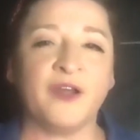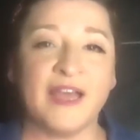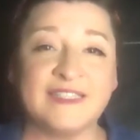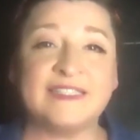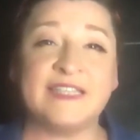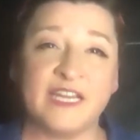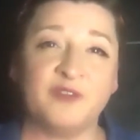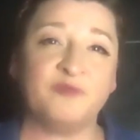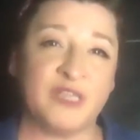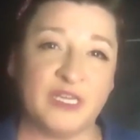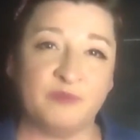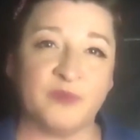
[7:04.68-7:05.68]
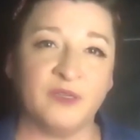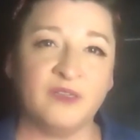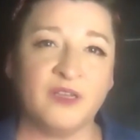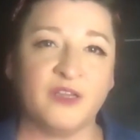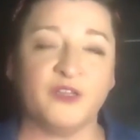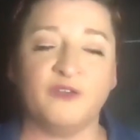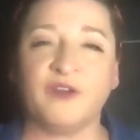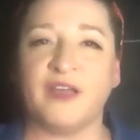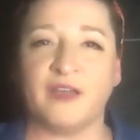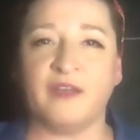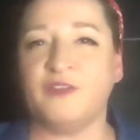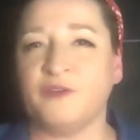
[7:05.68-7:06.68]
as data people, you
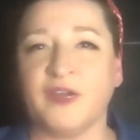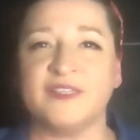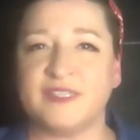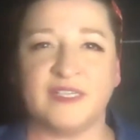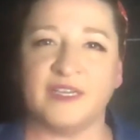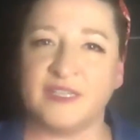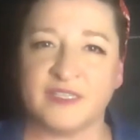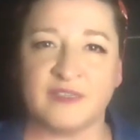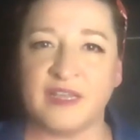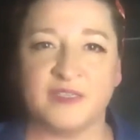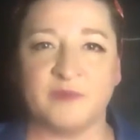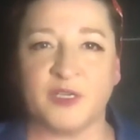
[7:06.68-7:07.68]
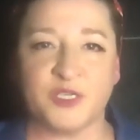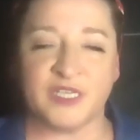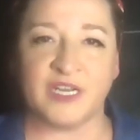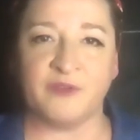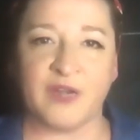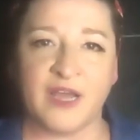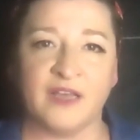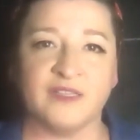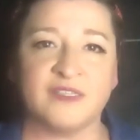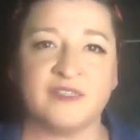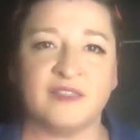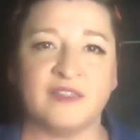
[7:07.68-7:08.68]
guys see it as much as anyone
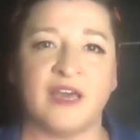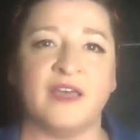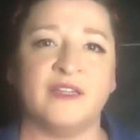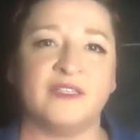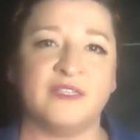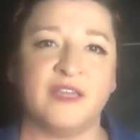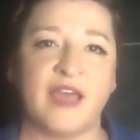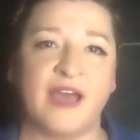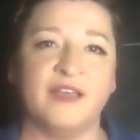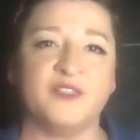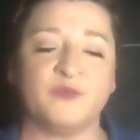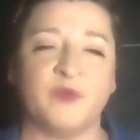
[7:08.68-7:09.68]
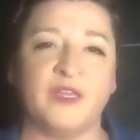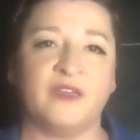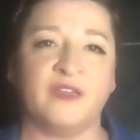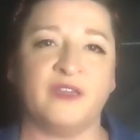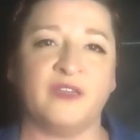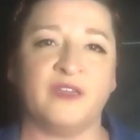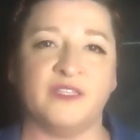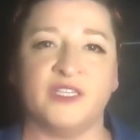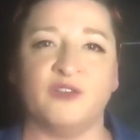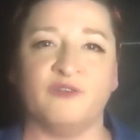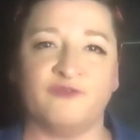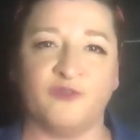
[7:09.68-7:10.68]
else, that as we
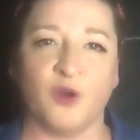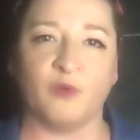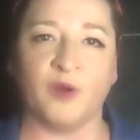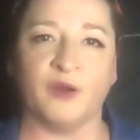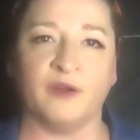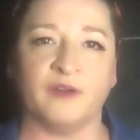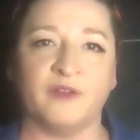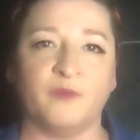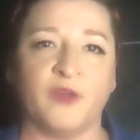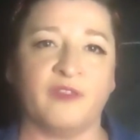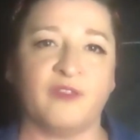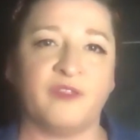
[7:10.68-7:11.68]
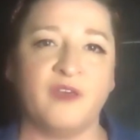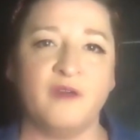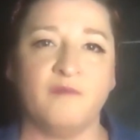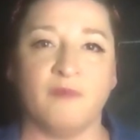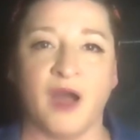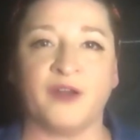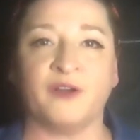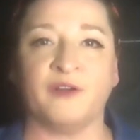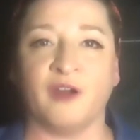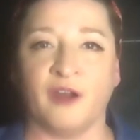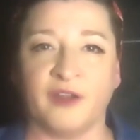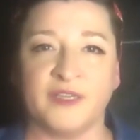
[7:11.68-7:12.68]
continue forward with modern
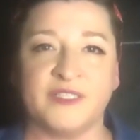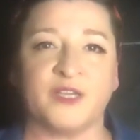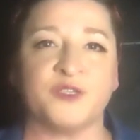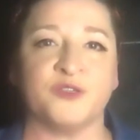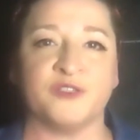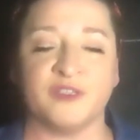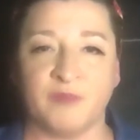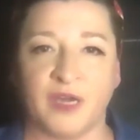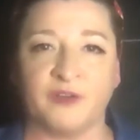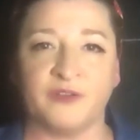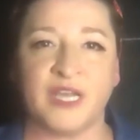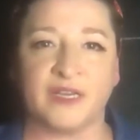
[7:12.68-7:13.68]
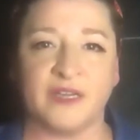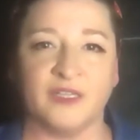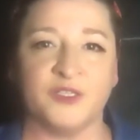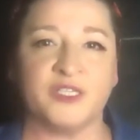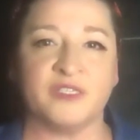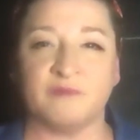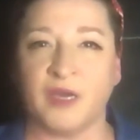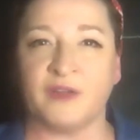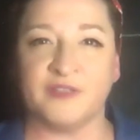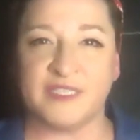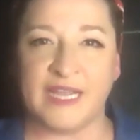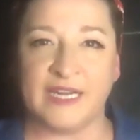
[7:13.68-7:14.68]
architectures and modern technologies and
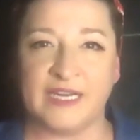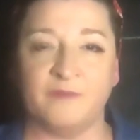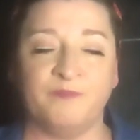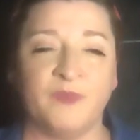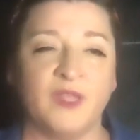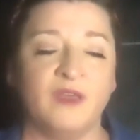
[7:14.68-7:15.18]
modern data,